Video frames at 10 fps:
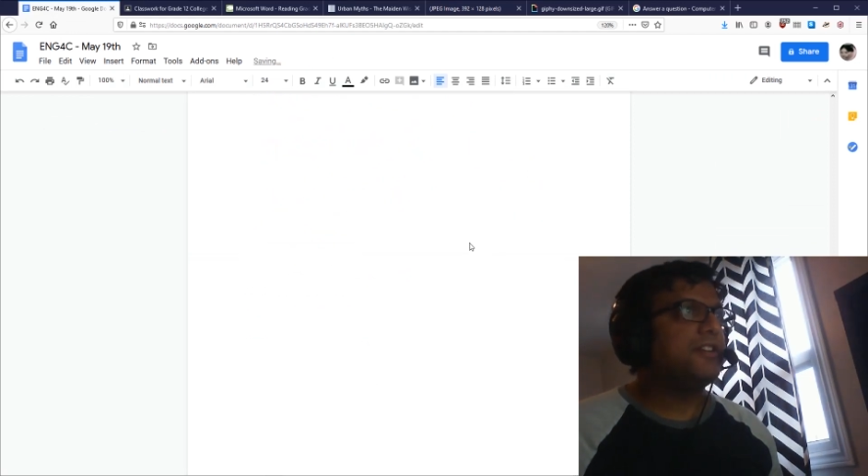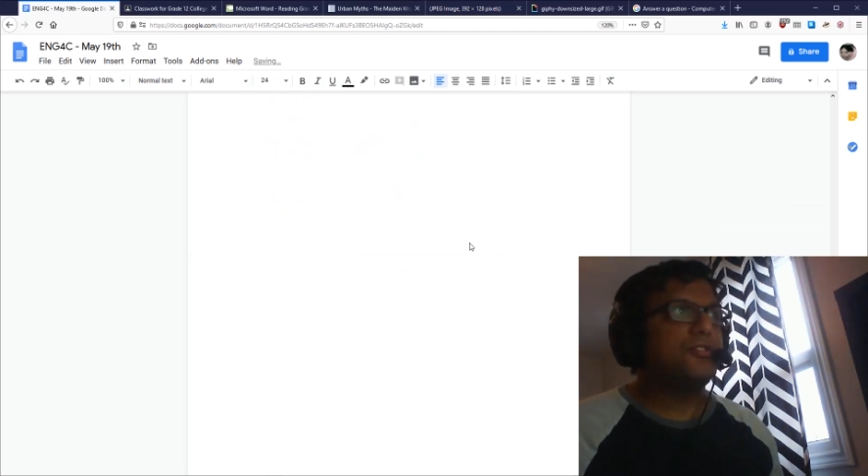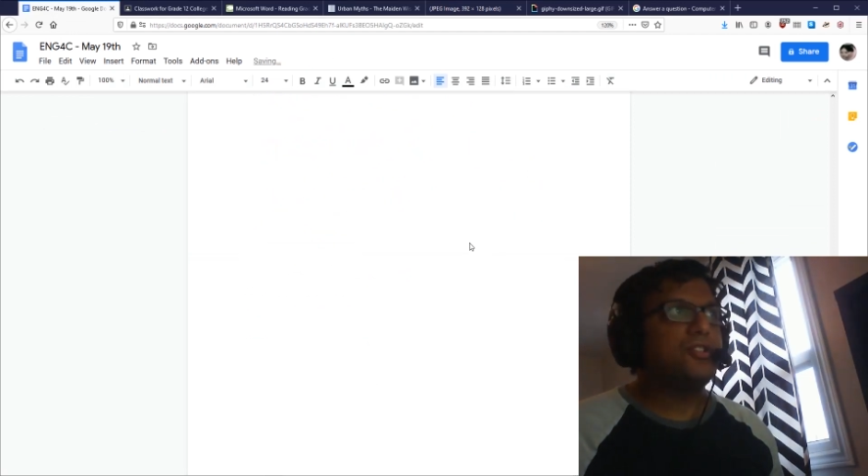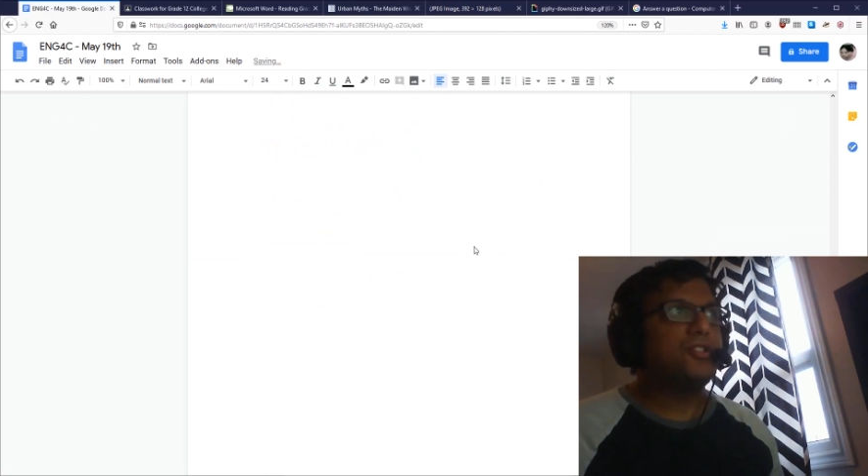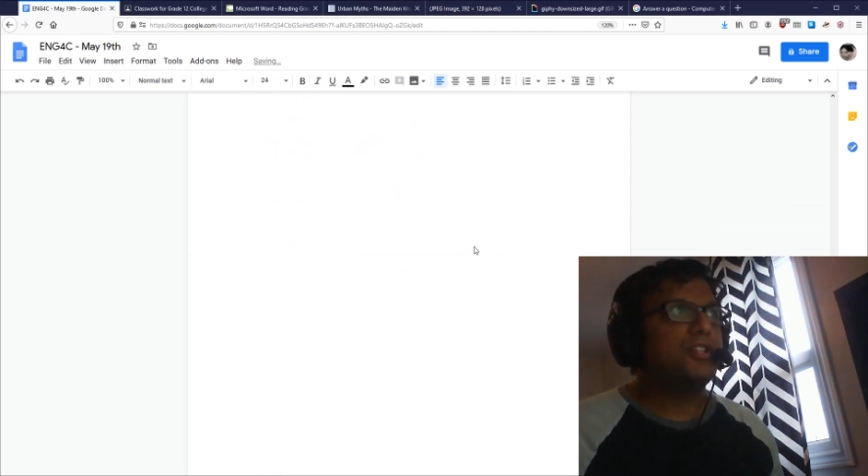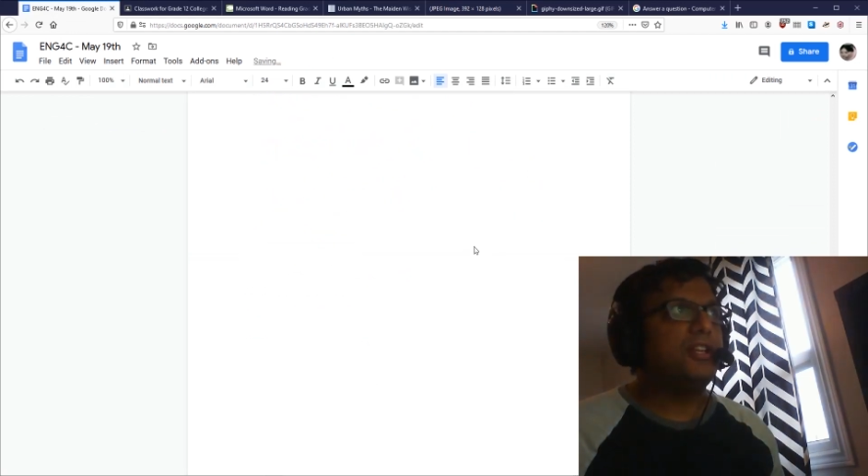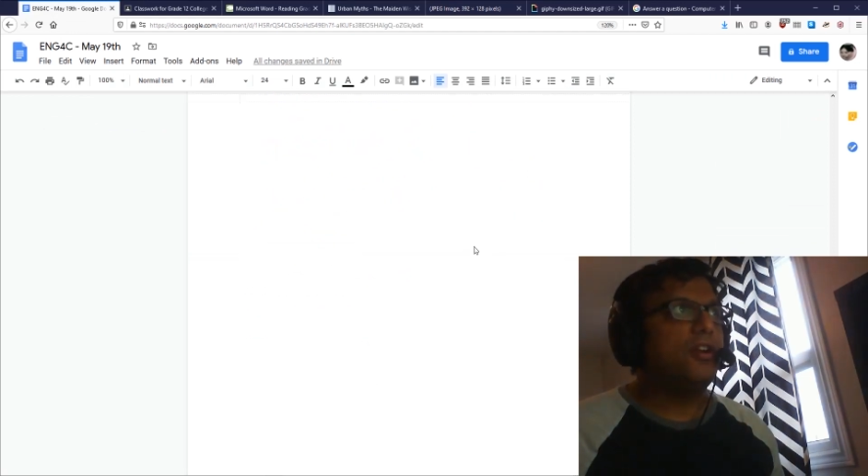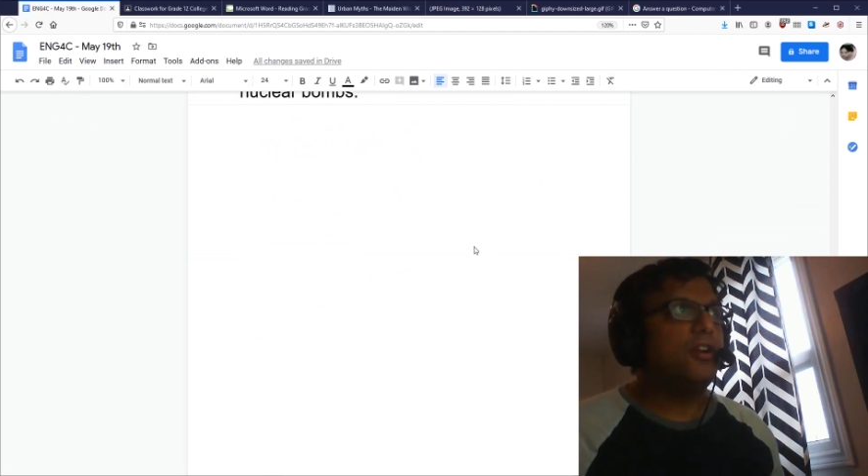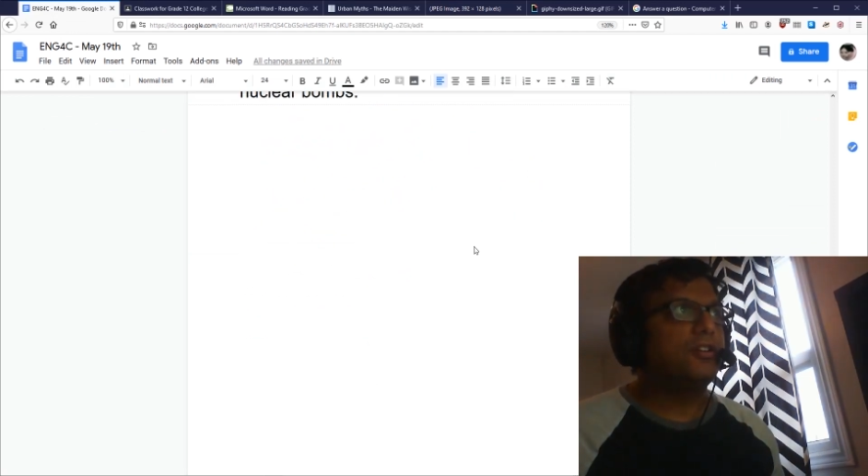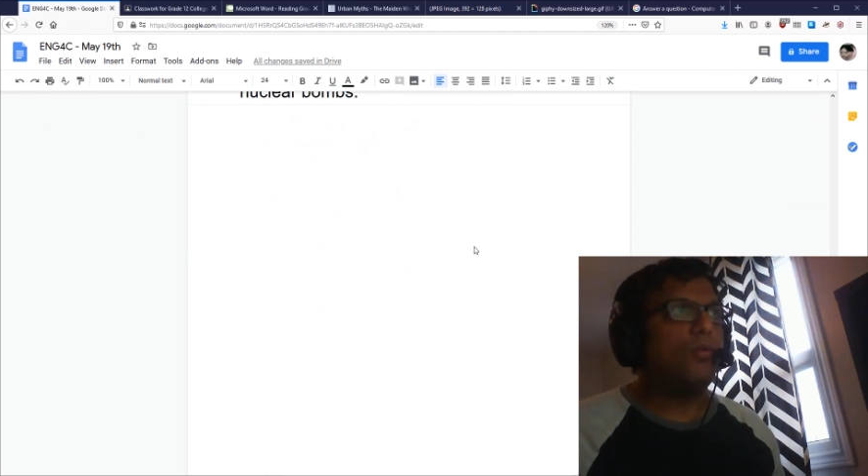So just click
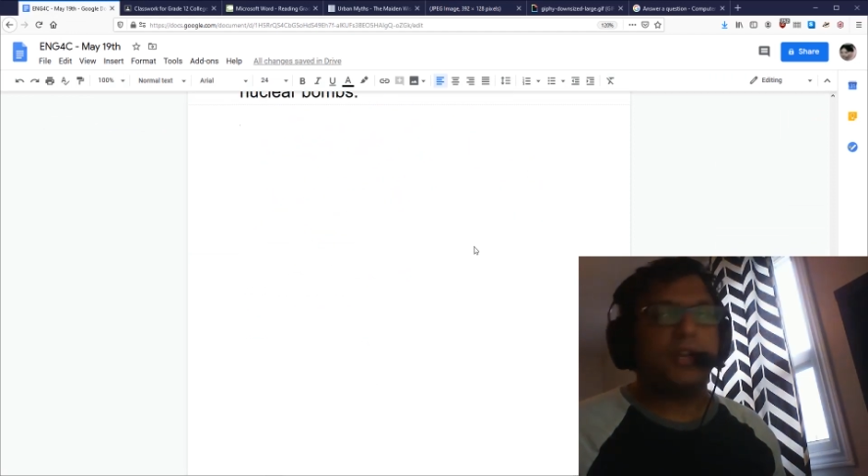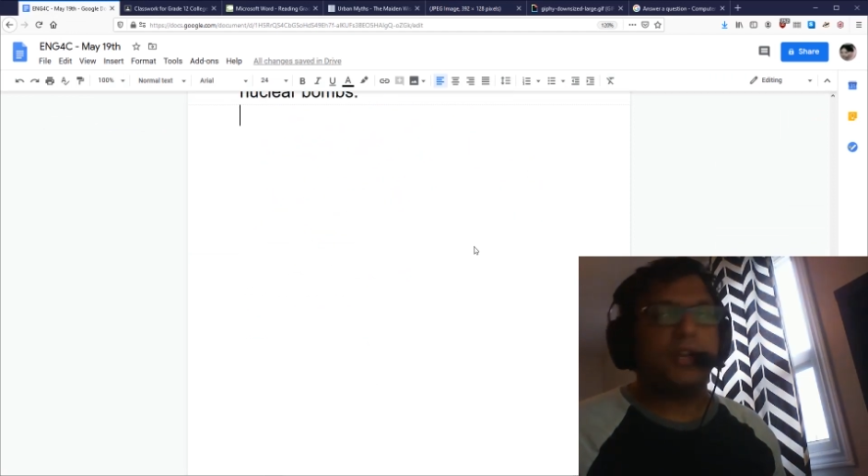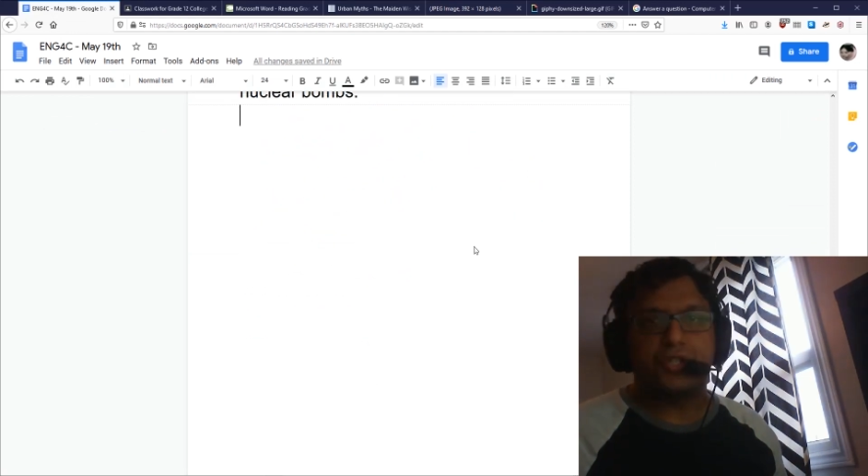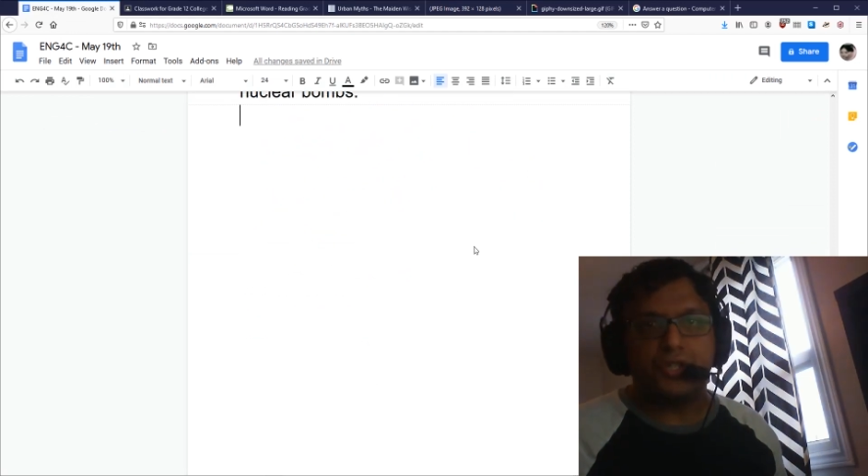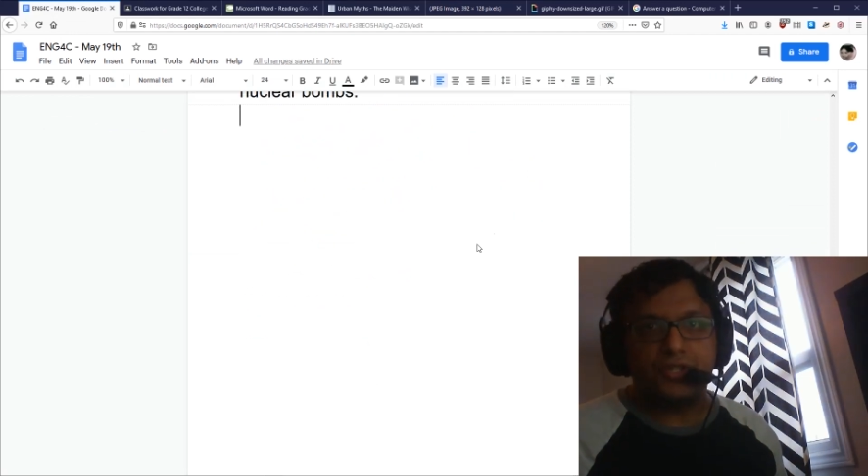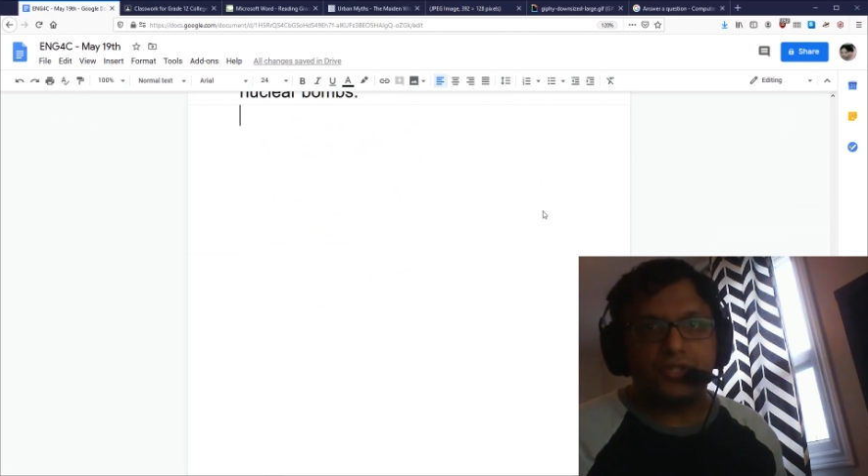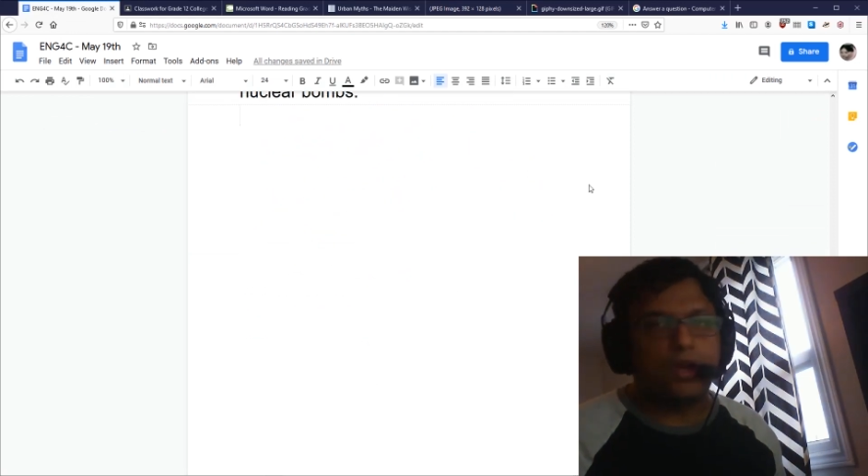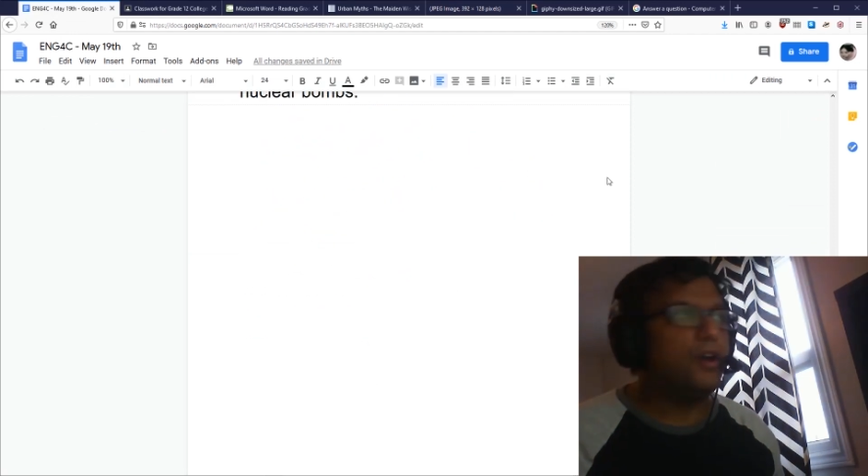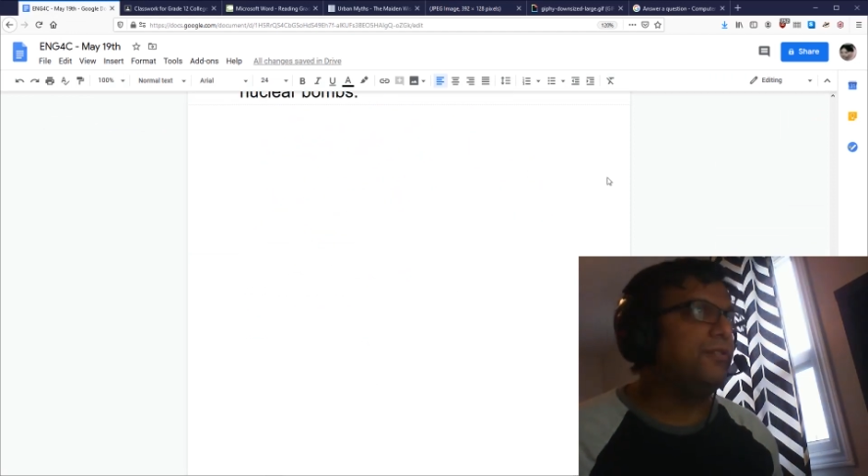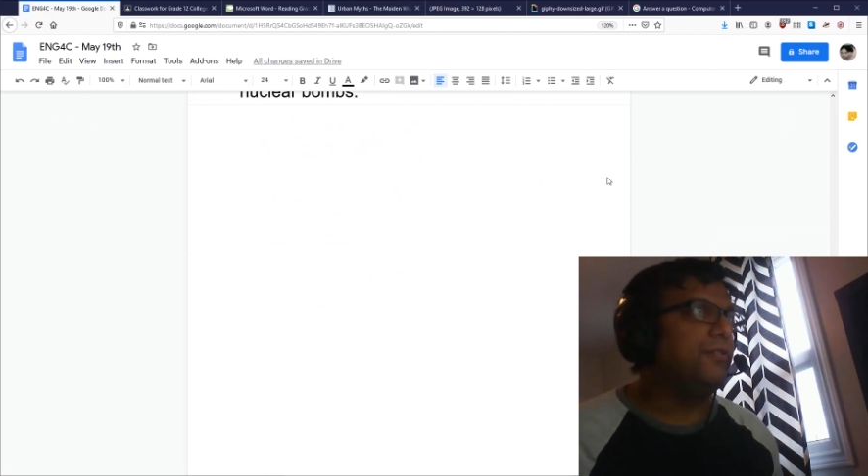on questions
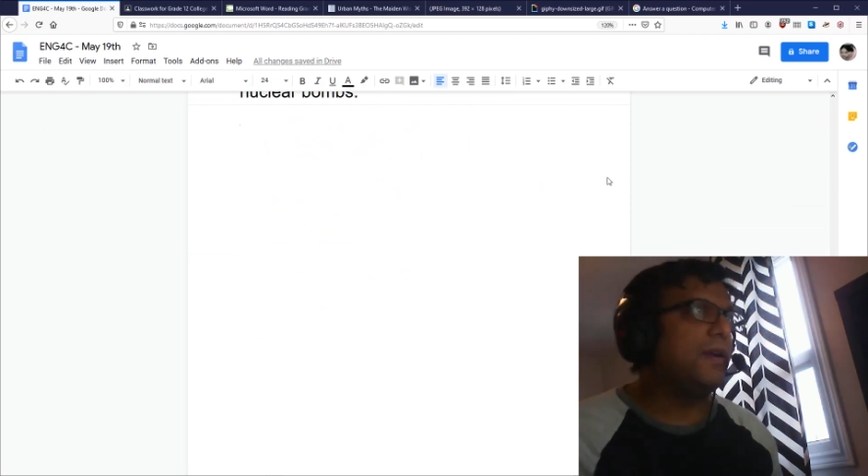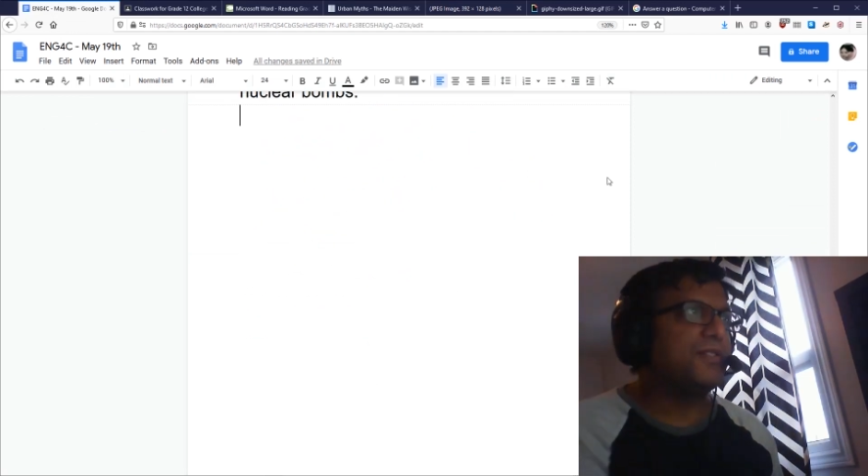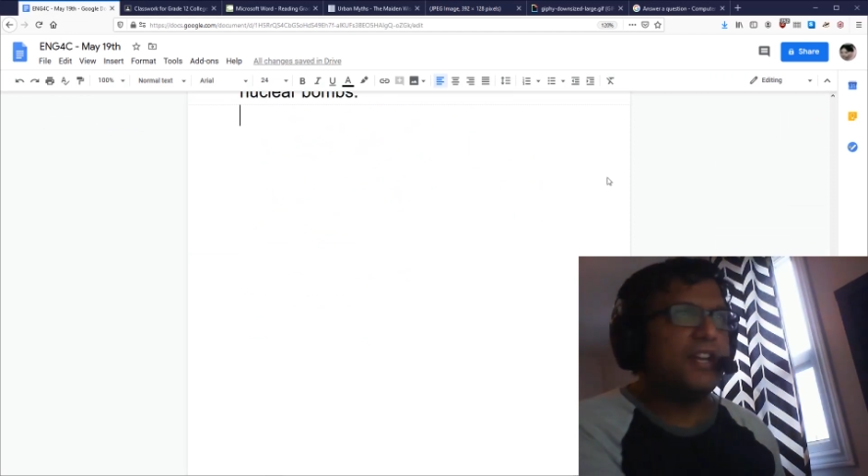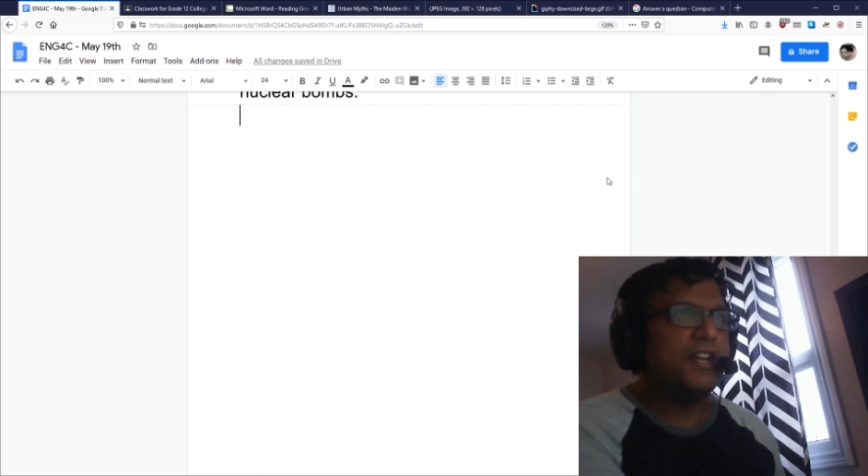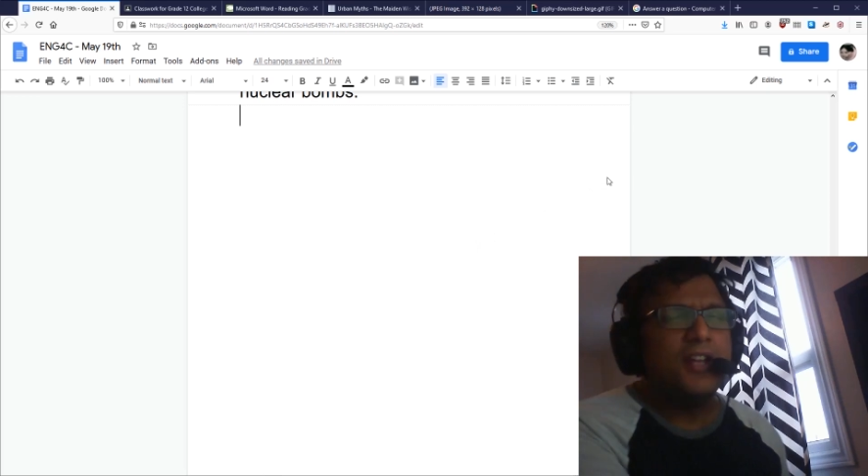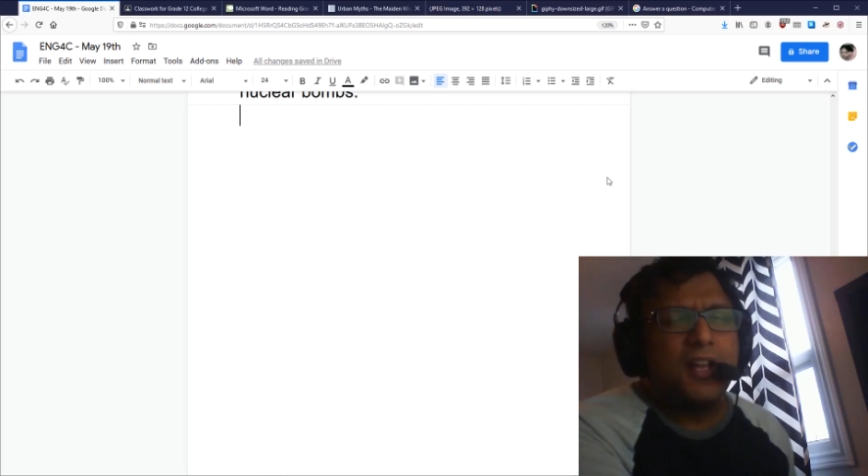on the website.